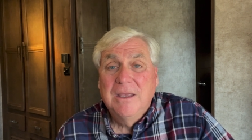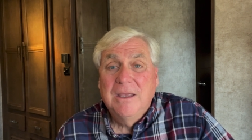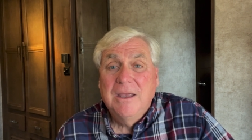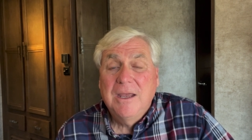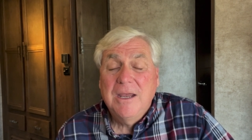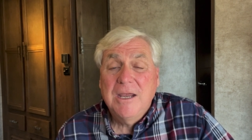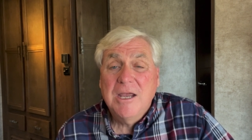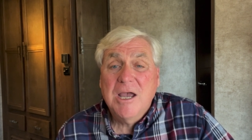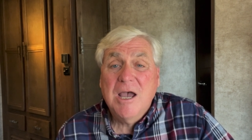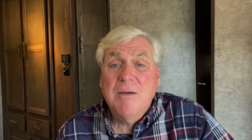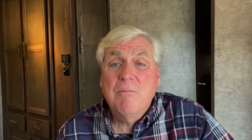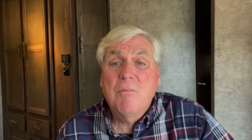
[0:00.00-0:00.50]

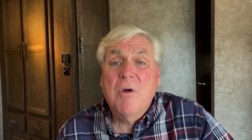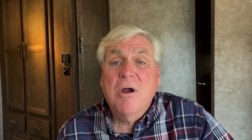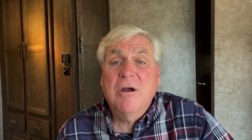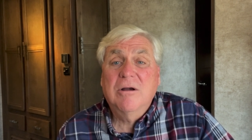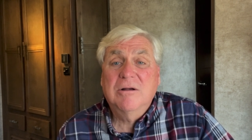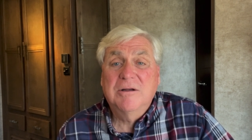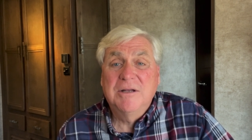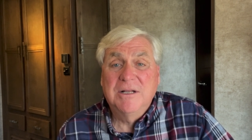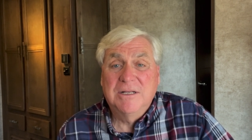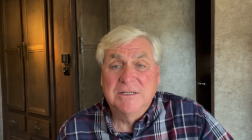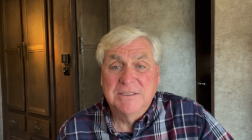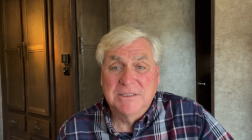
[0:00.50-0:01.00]
Hey, I'm
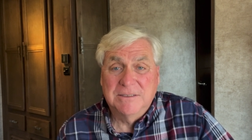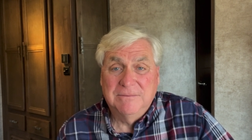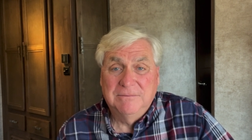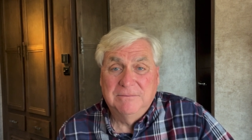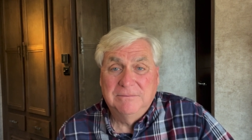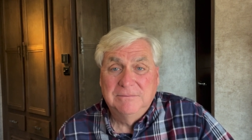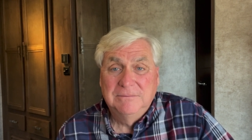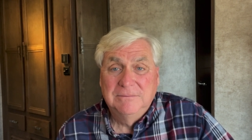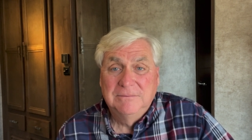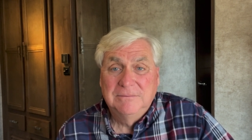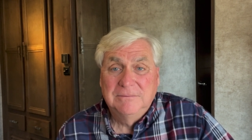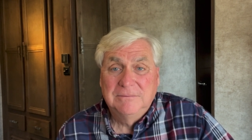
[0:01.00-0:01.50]
Mark Nelson.
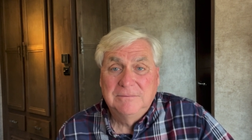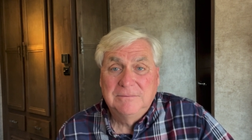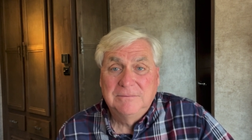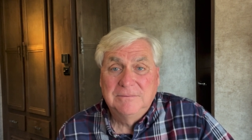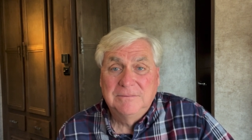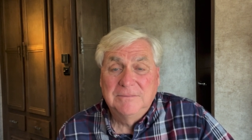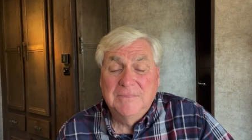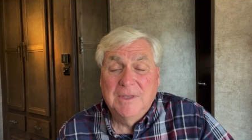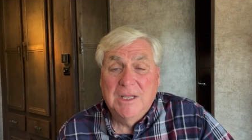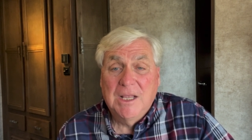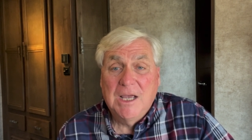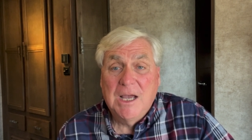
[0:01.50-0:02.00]

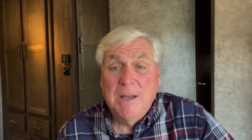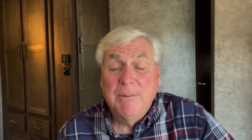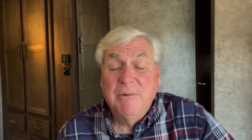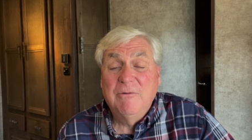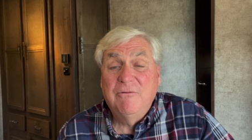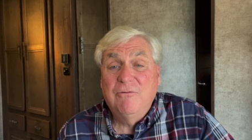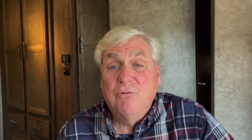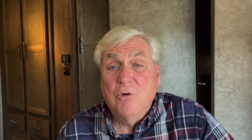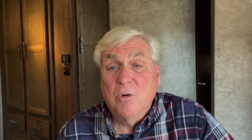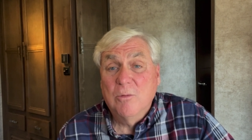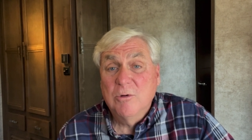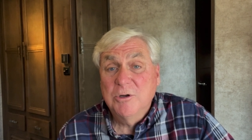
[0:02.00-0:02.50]
I'm a
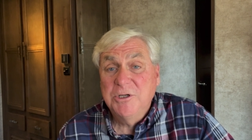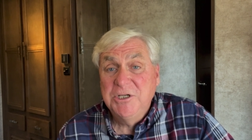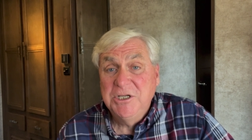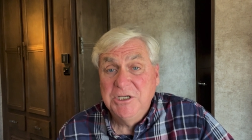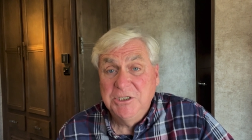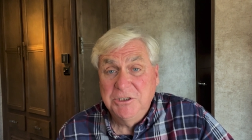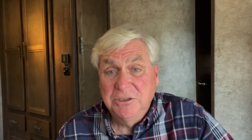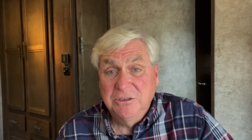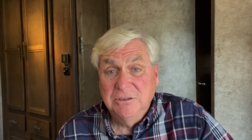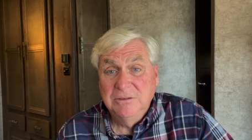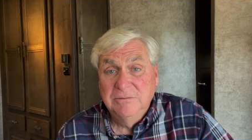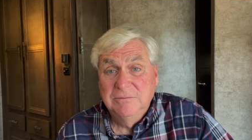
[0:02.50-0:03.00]
former
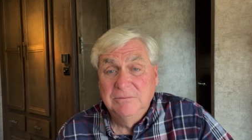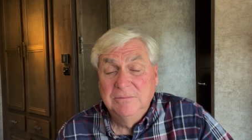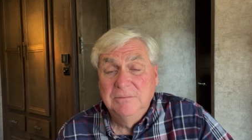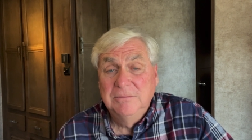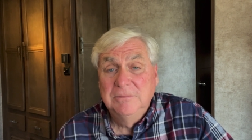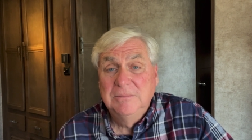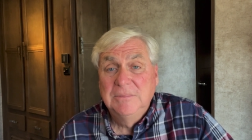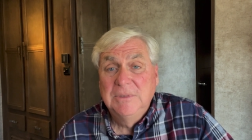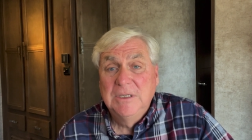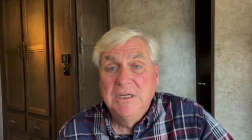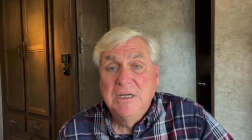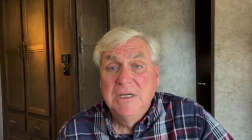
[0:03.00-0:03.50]
teacher,
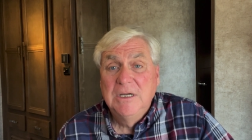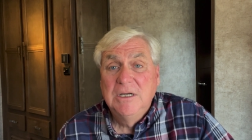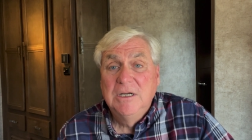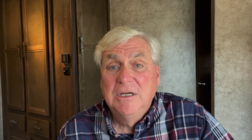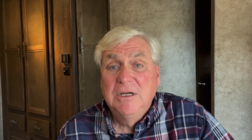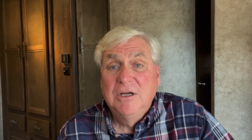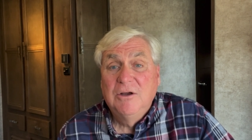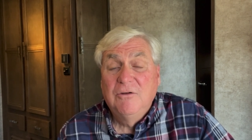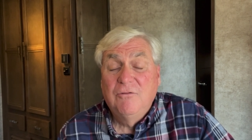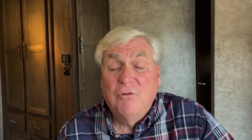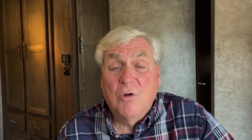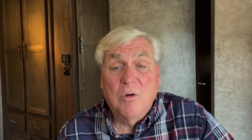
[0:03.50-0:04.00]

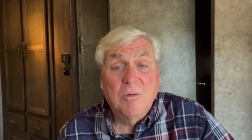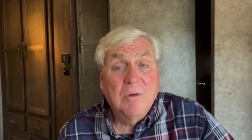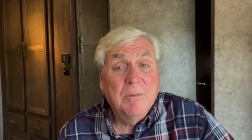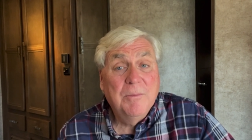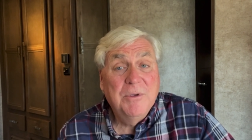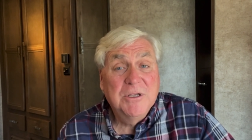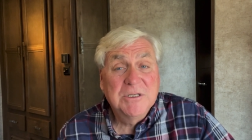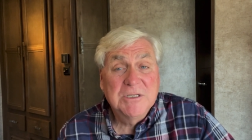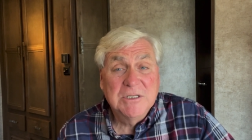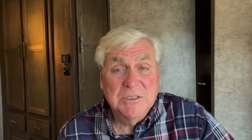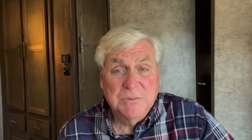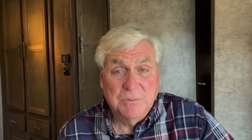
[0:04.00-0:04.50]
former
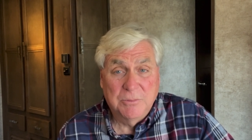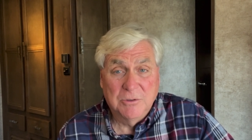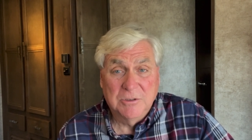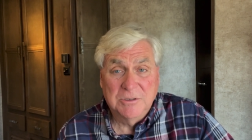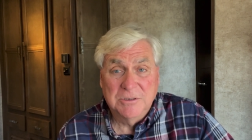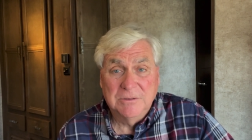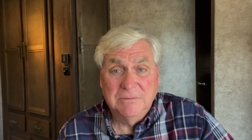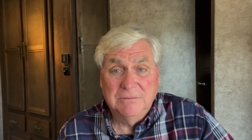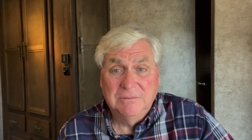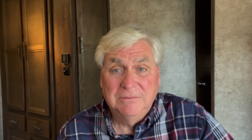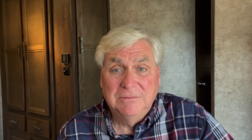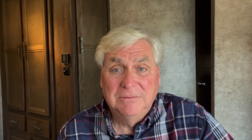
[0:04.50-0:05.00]
business person.